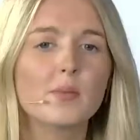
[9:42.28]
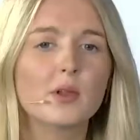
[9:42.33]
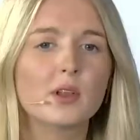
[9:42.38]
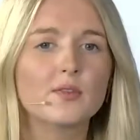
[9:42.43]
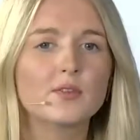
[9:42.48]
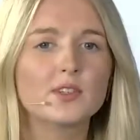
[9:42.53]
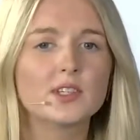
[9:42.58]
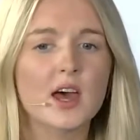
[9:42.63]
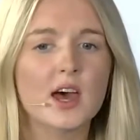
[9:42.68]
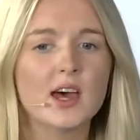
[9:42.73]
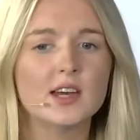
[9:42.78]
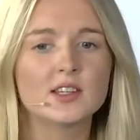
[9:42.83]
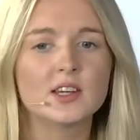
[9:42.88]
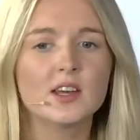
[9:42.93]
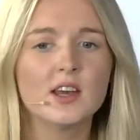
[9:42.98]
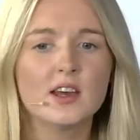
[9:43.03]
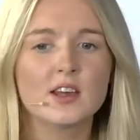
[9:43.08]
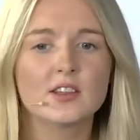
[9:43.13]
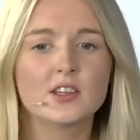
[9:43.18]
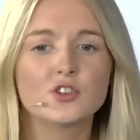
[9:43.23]
have said
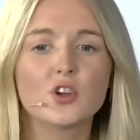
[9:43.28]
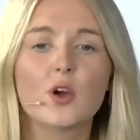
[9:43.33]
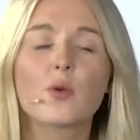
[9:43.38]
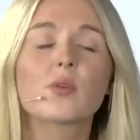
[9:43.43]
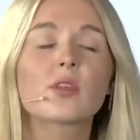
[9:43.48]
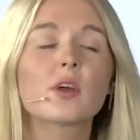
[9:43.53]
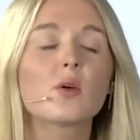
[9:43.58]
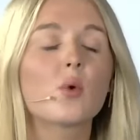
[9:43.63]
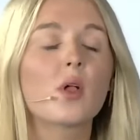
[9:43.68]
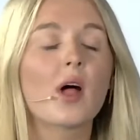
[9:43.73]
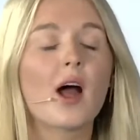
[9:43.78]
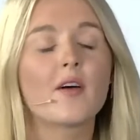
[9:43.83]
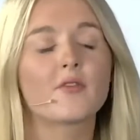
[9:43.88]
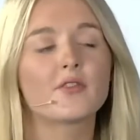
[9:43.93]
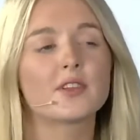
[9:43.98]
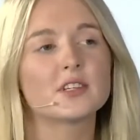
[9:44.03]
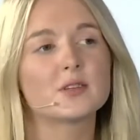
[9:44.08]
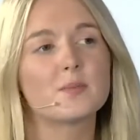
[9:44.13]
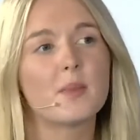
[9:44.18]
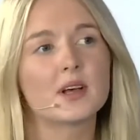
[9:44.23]
they don't think we'll have
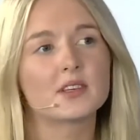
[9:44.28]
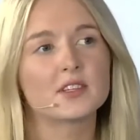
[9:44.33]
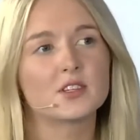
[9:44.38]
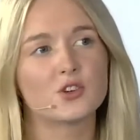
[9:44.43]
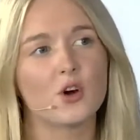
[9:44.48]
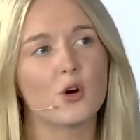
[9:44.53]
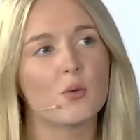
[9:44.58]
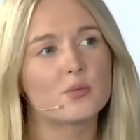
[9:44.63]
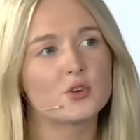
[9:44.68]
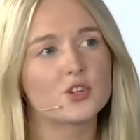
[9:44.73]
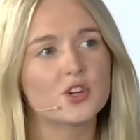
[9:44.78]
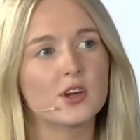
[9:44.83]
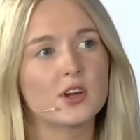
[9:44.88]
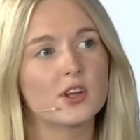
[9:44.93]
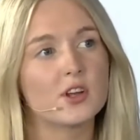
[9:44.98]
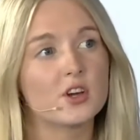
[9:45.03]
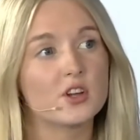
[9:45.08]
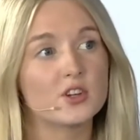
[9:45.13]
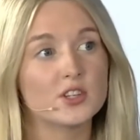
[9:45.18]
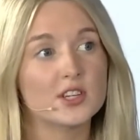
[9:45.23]
this mass
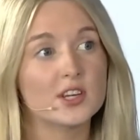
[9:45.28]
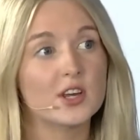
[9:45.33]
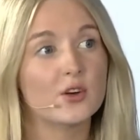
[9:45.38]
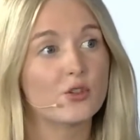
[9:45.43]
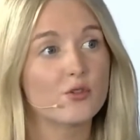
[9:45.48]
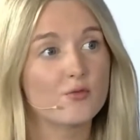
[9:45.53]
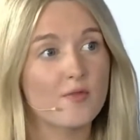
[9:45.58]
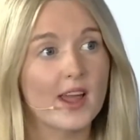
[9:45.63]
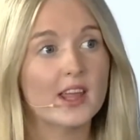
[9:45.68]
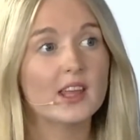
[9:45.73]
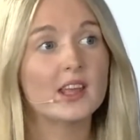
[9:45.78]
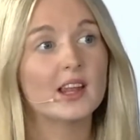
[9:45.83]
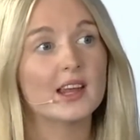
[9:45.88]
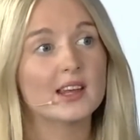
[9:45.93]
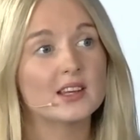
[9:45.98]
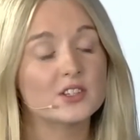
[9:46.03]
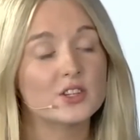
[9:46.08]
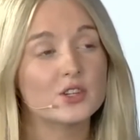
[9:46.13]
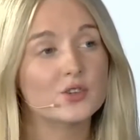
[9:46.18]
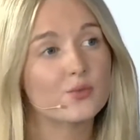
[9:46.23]
adoption until the
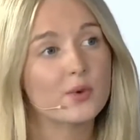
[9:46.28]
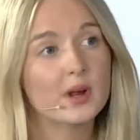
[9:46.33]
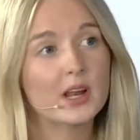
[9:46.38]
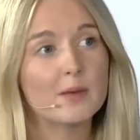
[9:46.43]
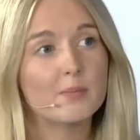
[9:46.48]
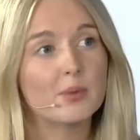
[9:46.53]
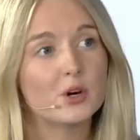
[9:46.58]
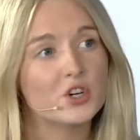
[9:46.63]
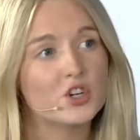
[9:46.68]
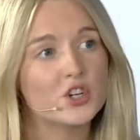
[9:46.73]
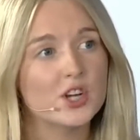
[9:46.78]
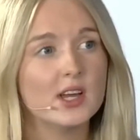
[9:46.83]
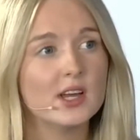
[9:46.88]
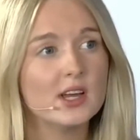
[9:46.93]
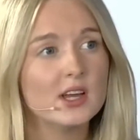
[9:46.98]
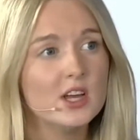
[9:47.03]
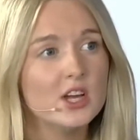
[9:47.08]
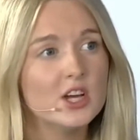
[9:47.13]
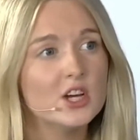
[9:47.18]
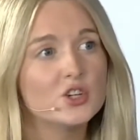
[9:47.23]
regulators really push it.
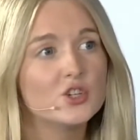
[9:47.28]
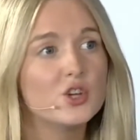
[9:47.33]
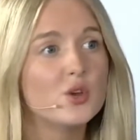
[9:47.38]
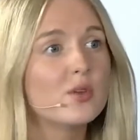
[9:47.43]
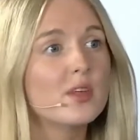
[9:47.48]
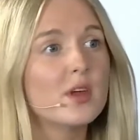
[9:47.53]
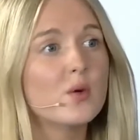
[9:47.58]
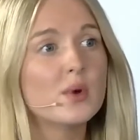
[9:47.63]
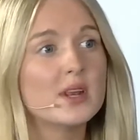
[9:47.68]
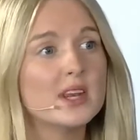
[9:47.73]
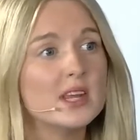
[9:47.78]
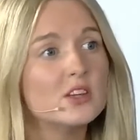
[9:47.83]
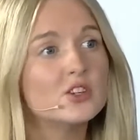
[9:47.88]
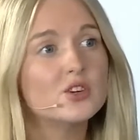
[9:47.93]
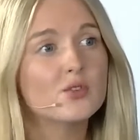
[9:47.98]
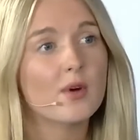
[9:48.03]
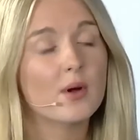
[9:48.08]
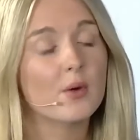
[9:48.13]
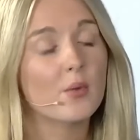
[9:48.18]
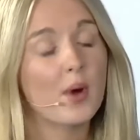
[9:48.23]
Do you think we need
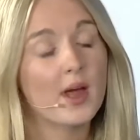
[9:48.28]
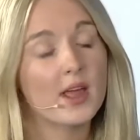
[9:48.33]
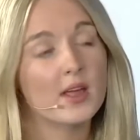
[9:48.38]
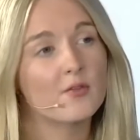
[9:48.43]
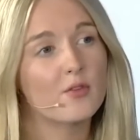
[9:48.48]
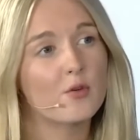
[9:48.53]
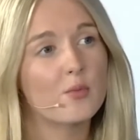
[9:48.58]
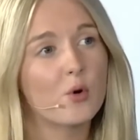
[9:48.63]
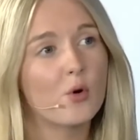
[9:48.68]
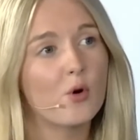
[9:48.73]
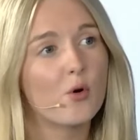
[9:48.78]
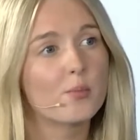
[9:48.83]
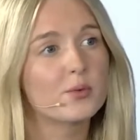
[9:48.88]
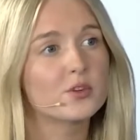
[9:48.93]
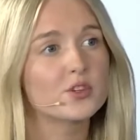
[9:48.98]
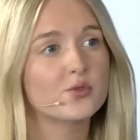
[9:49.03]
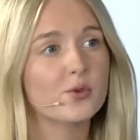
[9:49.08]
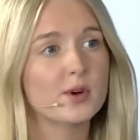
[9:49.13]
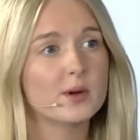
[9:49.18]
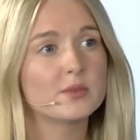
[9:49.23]
to wait for more
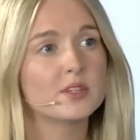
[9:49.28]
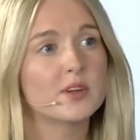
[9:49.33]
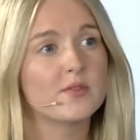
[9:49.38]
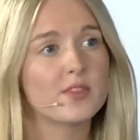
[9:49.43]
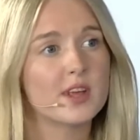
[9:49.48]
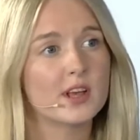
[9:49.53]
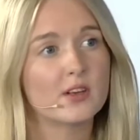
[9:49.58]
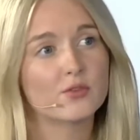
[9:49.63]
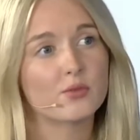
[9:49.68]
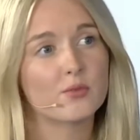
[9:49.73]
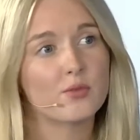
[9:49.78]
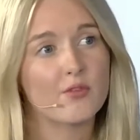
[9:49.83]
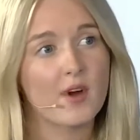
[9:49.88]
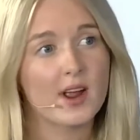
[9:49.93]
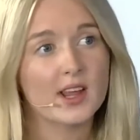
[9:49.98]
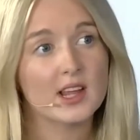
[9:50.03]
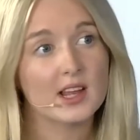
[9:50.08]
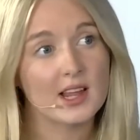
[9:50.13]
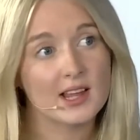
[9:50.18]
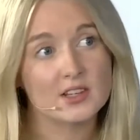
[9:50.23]
prescriptive things from the
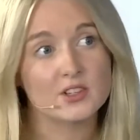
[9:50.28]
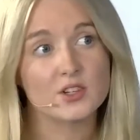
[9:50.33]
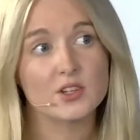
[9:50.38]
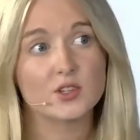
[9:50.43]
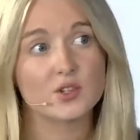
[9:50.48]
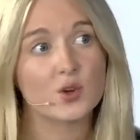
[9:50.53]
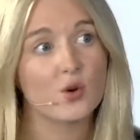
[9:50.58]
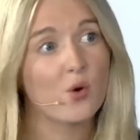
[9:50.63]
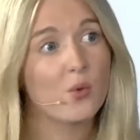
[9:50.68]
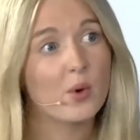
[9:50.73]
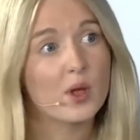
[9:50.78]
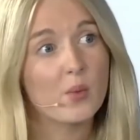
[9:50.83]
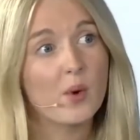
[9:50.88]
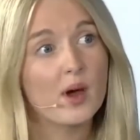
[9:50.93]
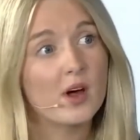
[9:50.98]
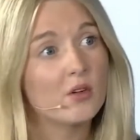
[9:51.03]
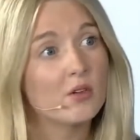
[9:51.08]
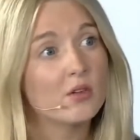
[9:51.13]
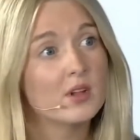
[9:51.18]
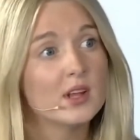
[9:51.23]
regulators, or we
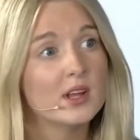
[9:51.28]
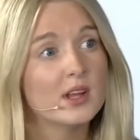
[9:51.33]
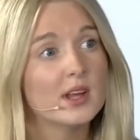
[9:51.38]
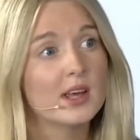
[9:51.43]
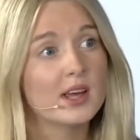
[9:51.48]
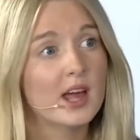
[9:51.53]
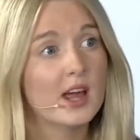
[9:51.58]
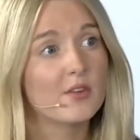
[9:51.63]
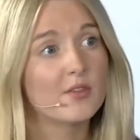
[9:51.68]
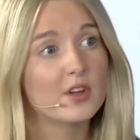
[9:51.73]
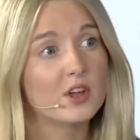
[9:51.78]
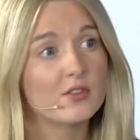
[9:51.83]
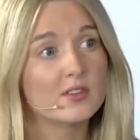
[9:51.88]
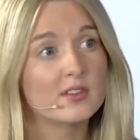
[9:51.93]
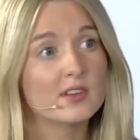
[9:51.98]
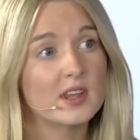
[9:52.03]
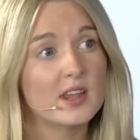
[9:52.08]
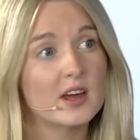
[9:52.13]
will kind of see that